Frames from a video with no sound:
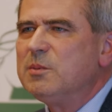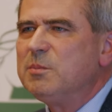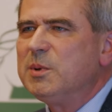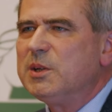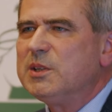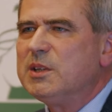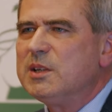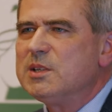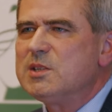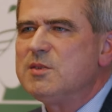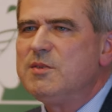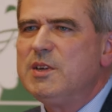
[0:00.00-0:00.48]

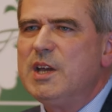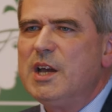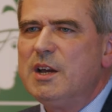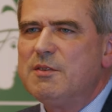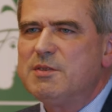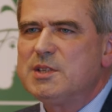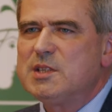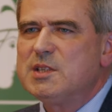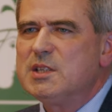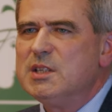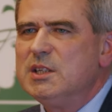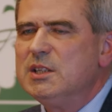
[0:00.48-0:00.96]
but as we
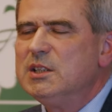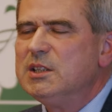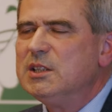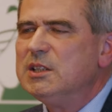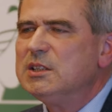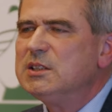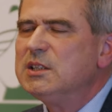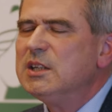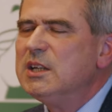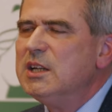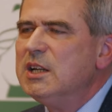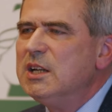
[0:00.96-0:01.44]
have seen
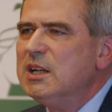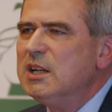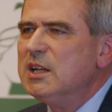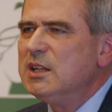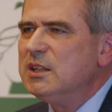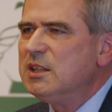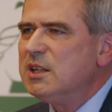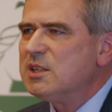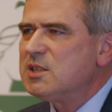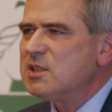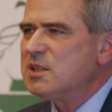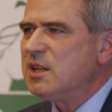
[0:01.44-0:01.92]
it,
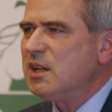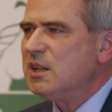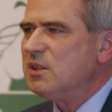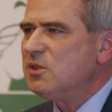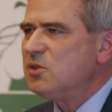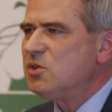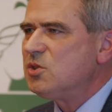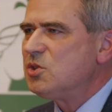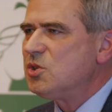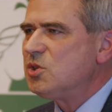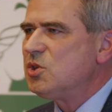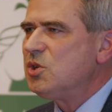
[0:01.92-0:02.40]
that's
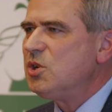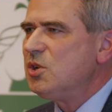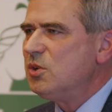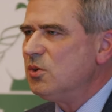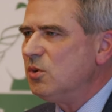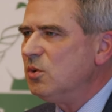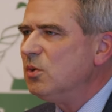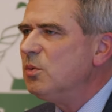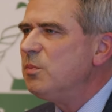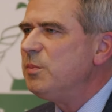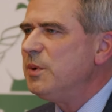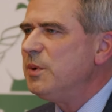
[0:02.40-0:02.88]
not true,